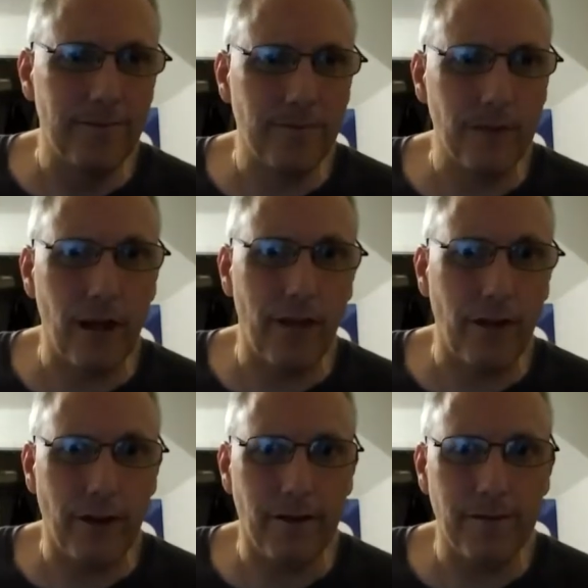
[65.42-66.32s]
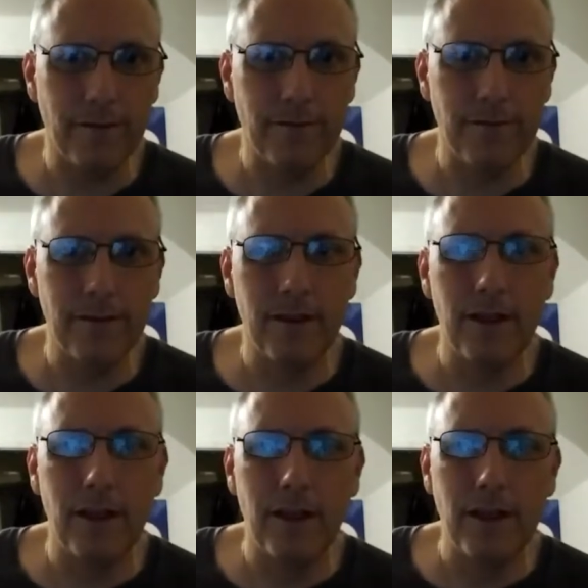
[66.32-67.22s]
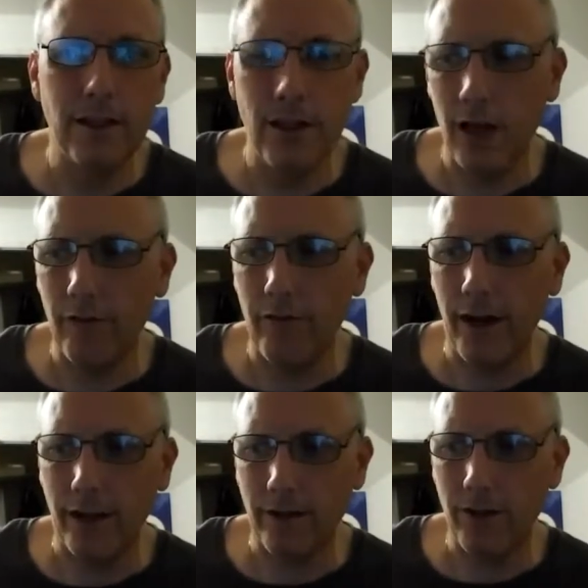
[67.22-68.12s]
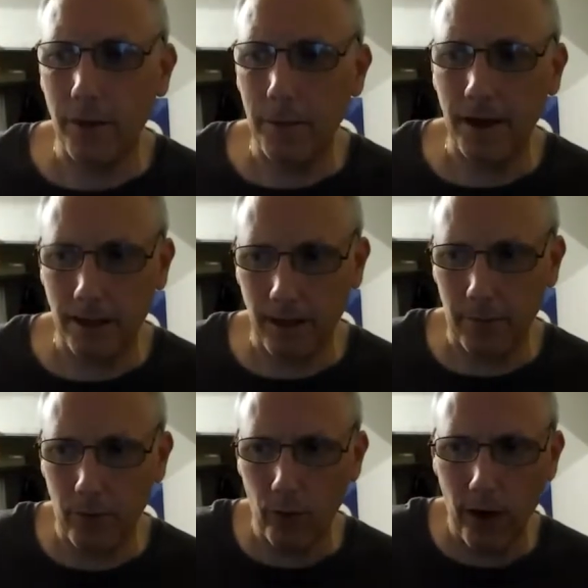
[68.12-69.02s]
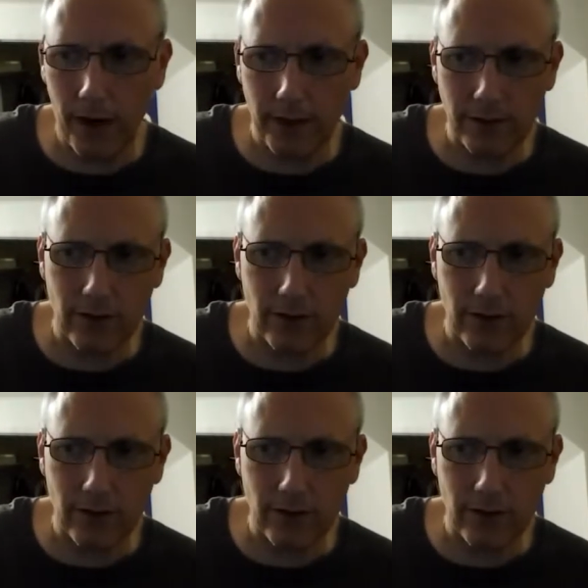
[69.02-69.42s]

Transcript: nothing. Shout Factory picked up the rights